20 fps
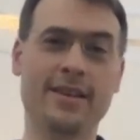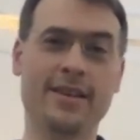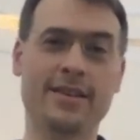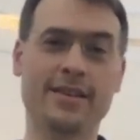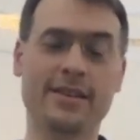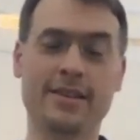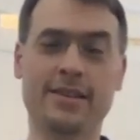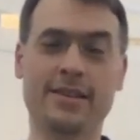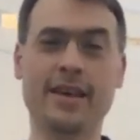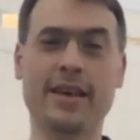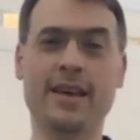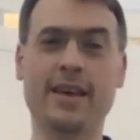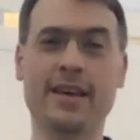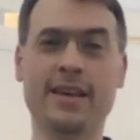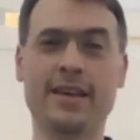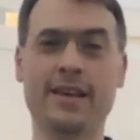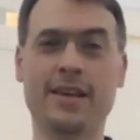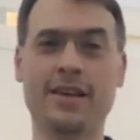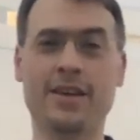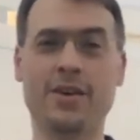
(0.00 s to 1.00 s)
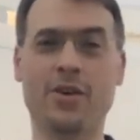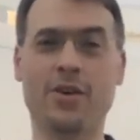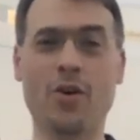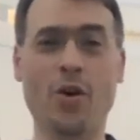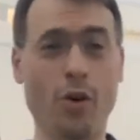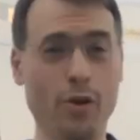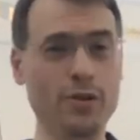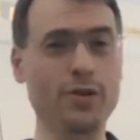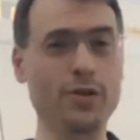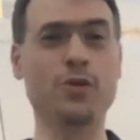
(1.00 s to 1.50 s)
And they
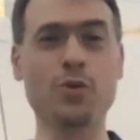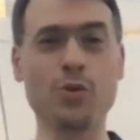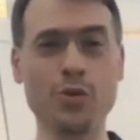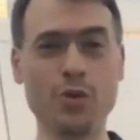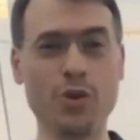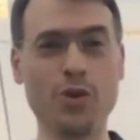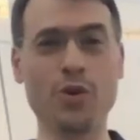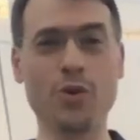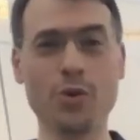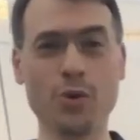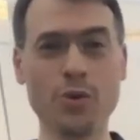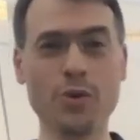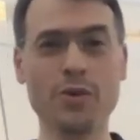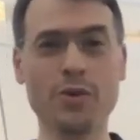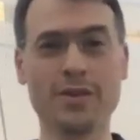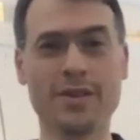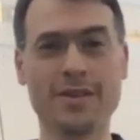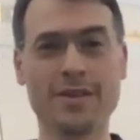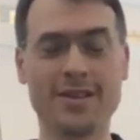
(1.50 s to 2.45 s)
also knew